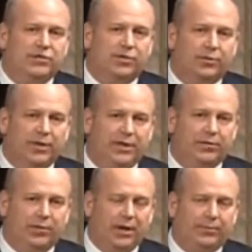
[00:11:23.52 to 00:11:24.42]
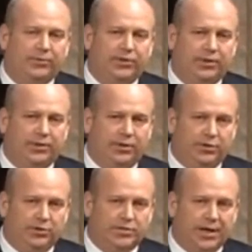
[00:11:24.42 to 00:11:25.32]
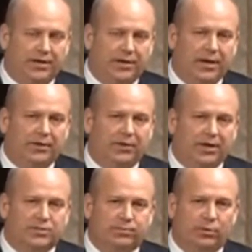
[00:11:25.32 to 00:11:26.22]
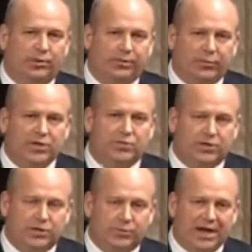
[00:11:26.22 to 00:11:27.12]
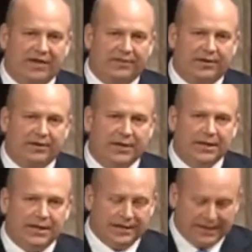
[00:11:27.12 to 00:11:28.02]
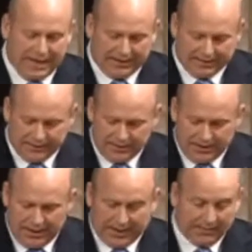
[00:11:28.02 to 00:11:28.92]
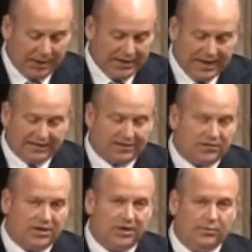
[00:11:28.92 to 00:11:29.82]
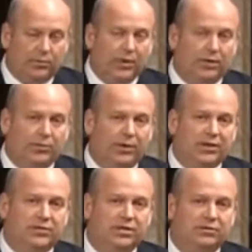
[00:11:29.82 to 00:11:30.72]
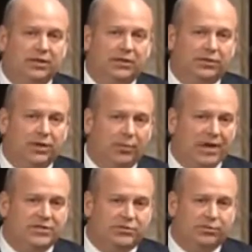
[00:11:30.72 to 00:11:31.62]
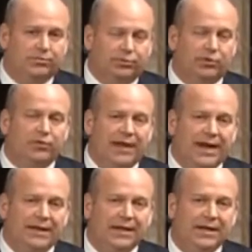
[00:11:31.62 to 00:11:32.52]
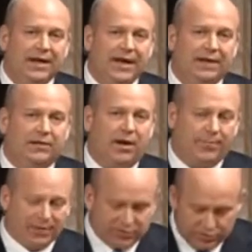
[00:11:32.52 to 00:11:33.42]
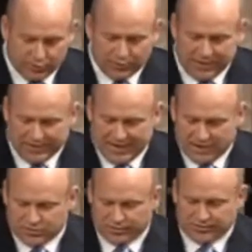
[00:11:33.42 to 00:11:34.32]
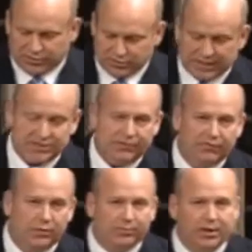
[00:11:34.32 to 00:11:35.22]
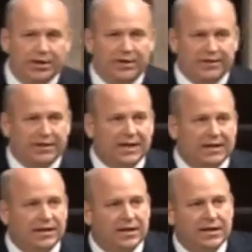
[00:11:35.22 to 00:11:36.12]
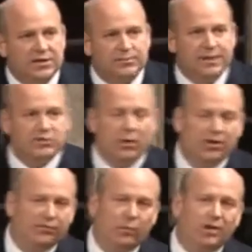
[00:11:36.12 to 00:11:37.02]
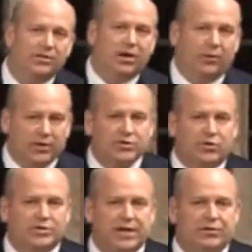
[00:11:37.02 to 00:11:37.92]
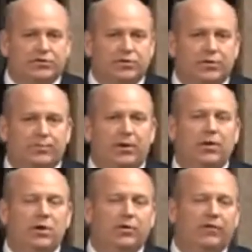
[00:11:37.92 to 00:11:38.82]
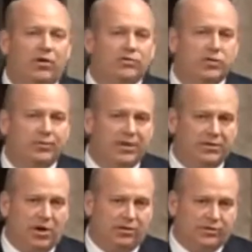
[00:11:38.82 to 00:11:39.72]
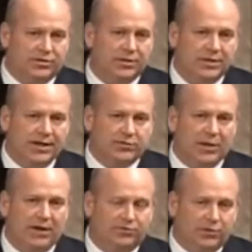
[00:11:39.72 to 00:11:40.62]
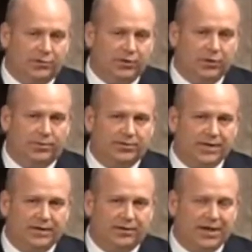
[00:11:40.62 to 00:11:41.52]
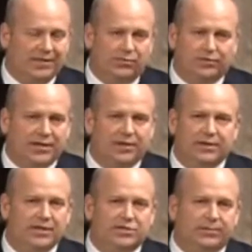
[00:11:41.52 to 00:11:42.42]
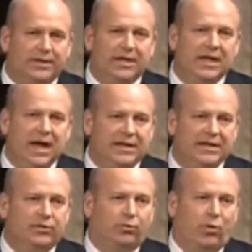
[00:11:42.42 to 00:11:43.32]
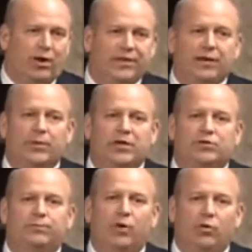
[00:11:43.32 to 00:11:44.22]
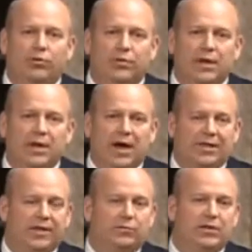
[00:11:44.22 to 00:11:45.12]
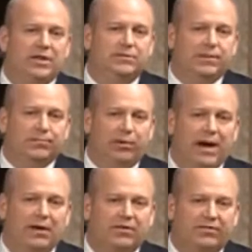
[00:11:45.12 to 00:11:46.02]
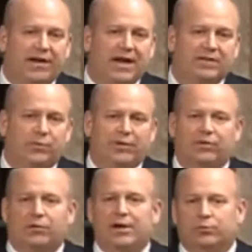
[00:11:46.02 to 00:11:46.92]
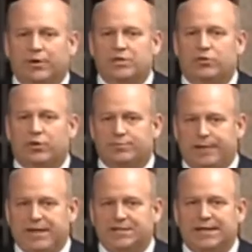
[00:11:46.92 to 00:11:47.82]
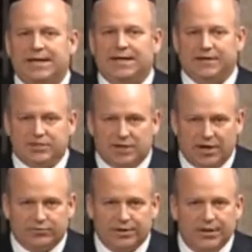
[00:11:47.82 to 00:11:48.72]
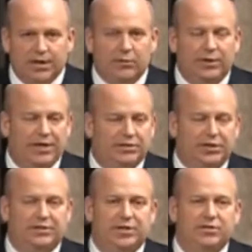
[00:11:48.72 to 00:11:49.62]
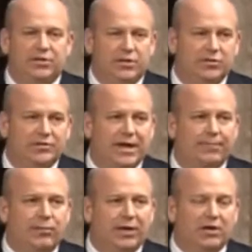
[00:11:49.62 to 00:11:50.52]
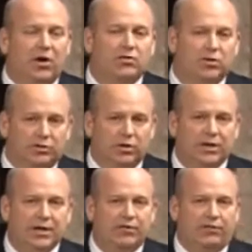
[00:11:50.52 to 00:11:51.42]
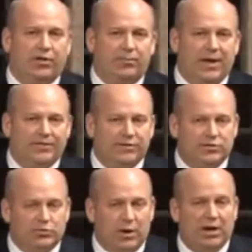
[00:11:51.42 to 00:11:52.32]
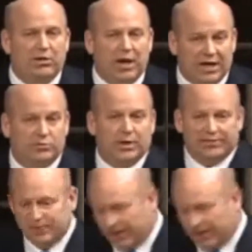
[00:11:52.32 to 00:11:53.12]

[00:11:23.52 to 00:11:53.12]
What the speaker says: sure that we are able to use and explore the resources we have here in Canada, and I might add that we continually look at ways to improve that, and companies are doing that now so that there's less of a footprint, and I think that speaks well for what our resource sector is doing. But we've also committed dollars as well to the renewable sector, and I don't think there needs to be an either-or. I think we could do both. I think we need to be proud of the fact that we have a great resource base in this country. We need to continue to use that, but we can also look for other methods as well, as we have